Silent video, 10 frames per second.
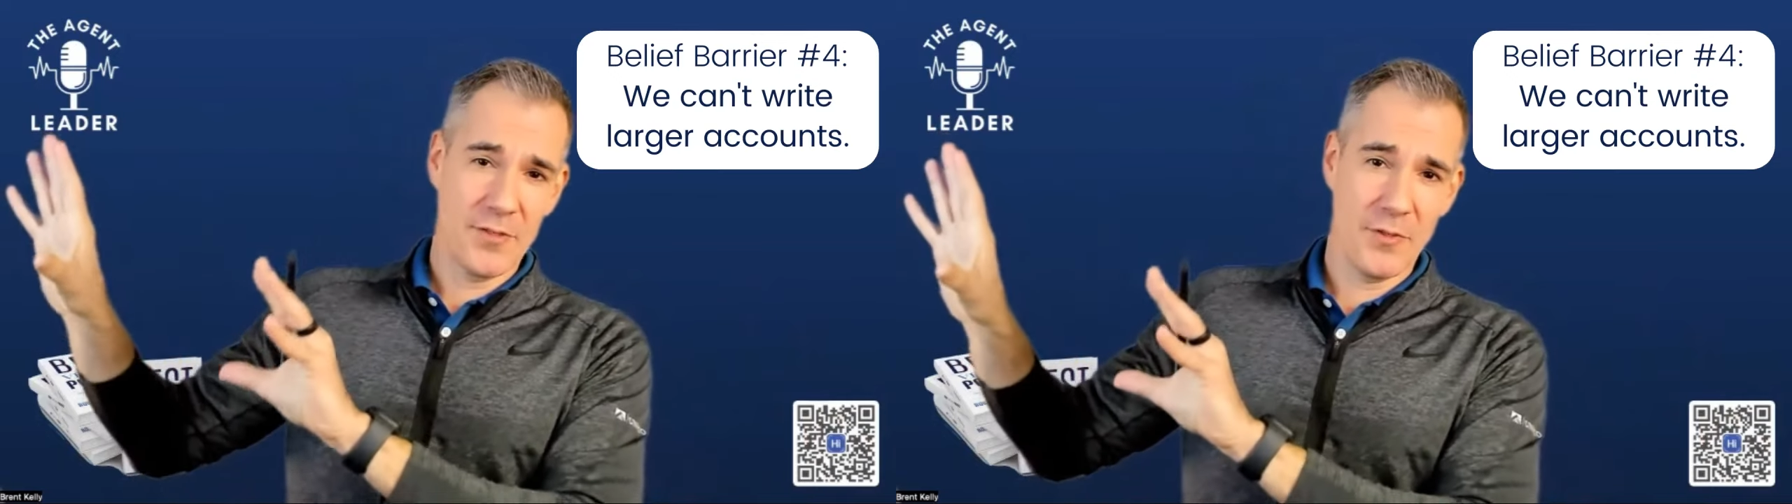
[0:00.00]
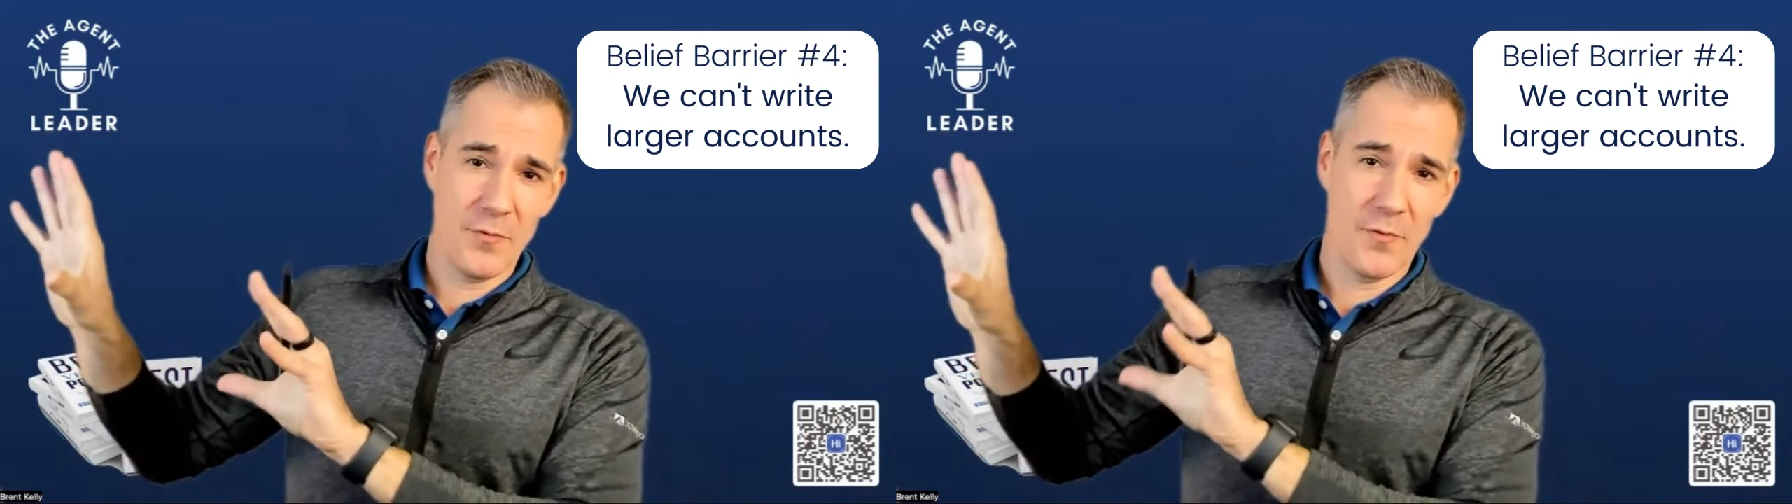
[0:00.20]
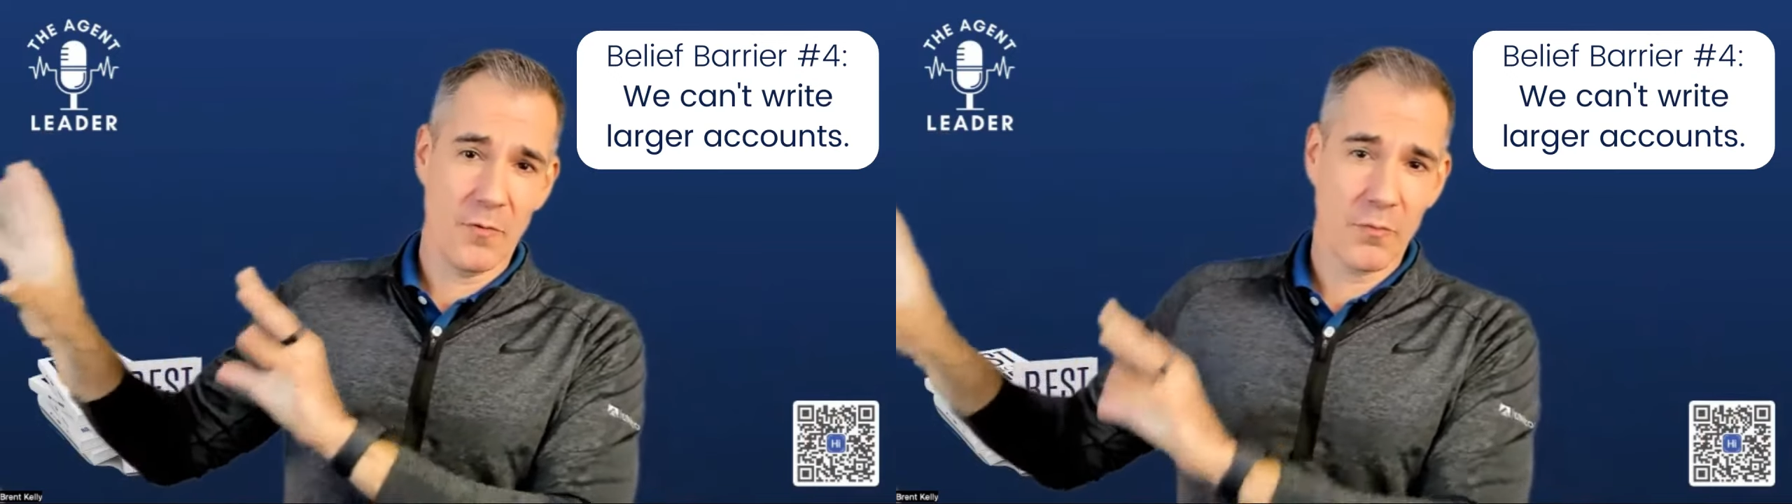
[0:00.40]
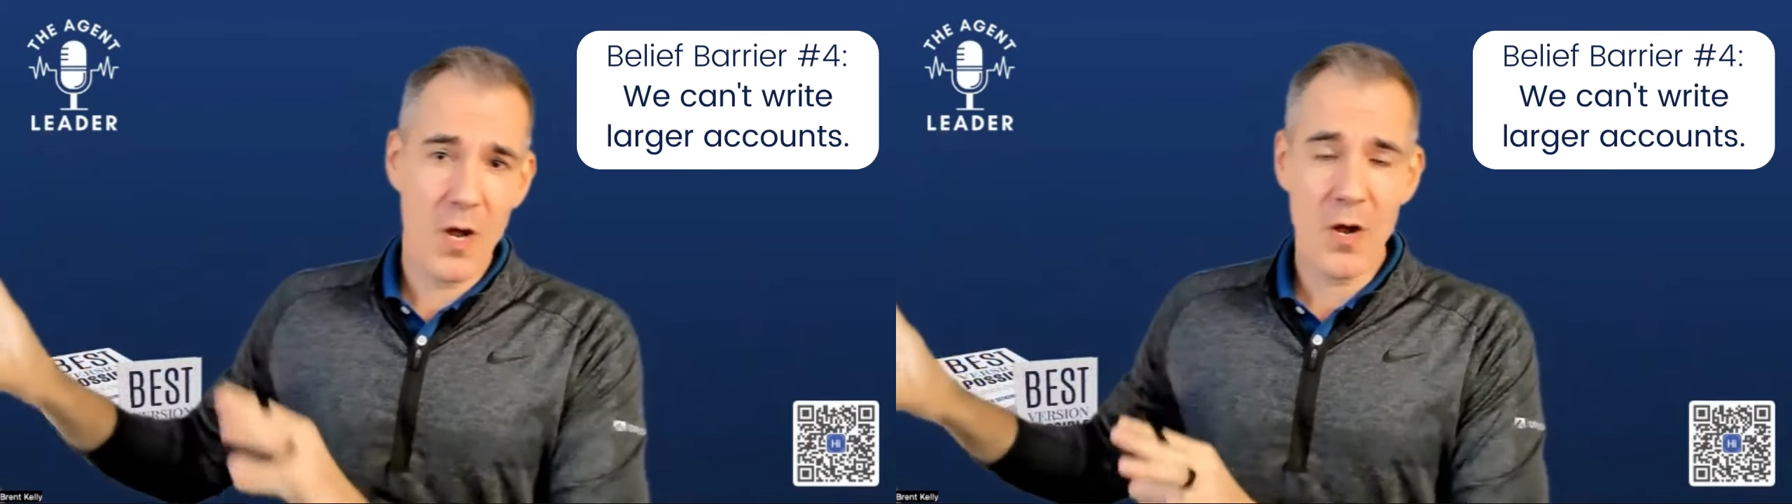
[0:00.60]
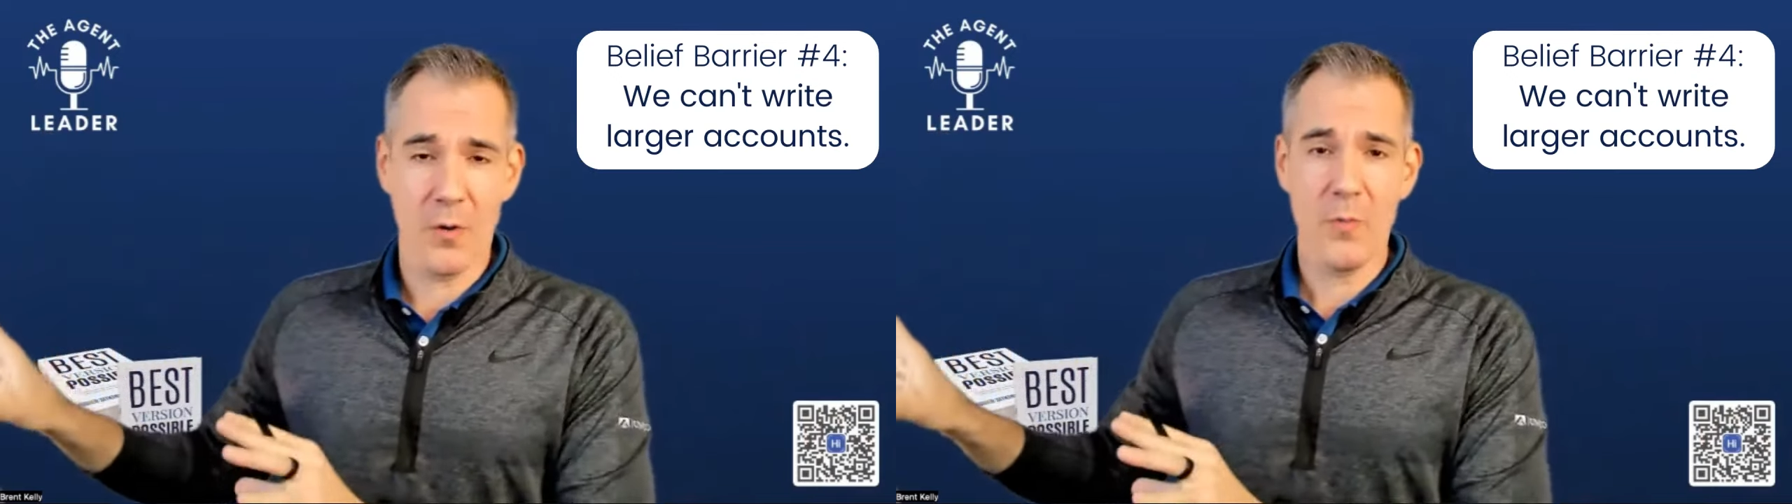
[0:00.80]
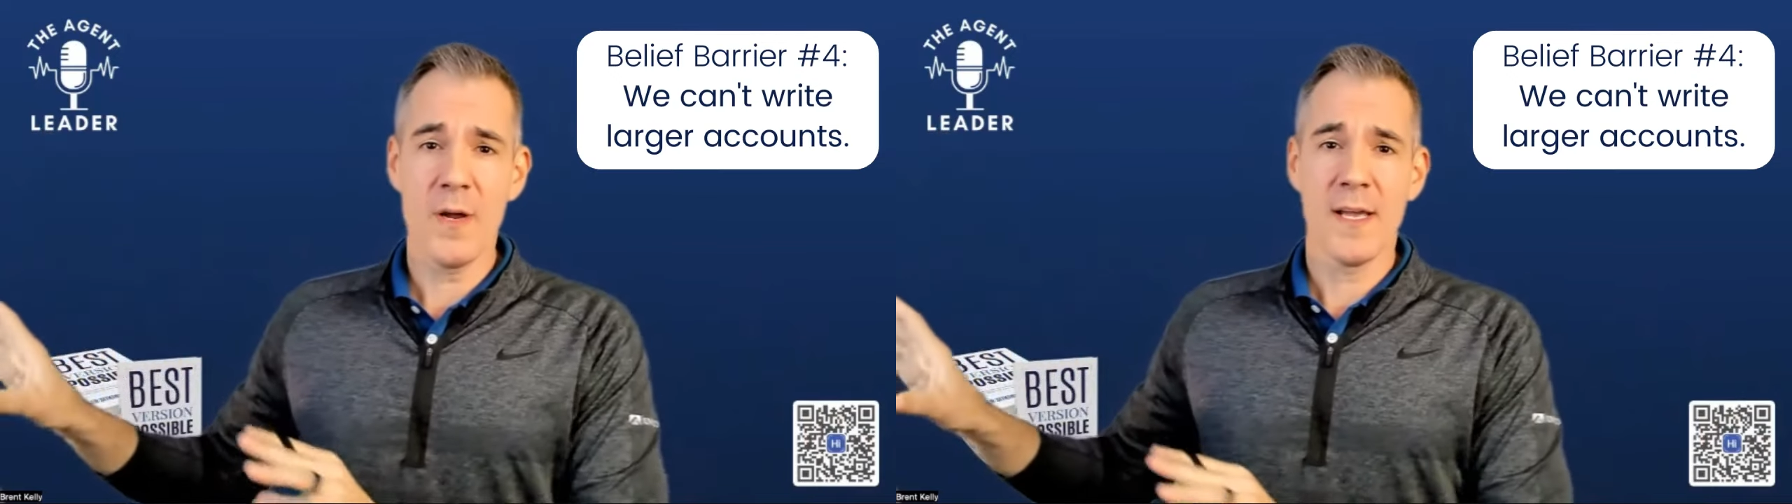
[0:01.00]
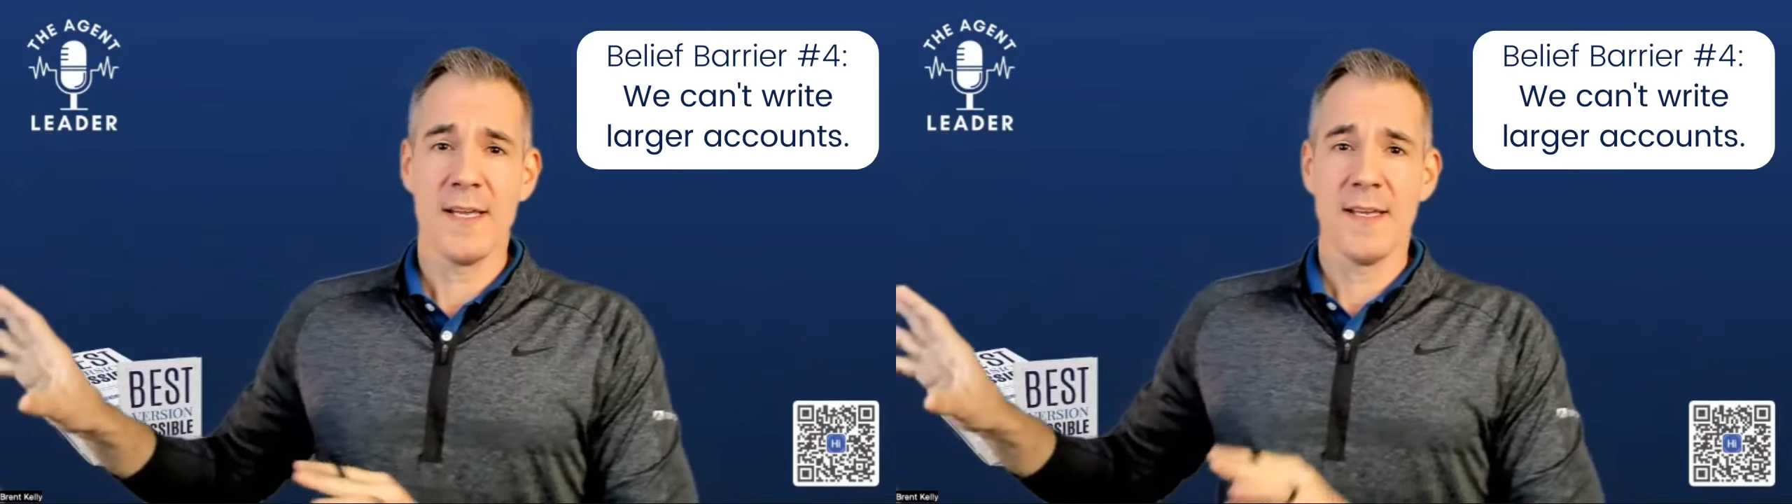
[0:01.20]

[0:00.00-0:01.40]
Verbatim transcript: to grow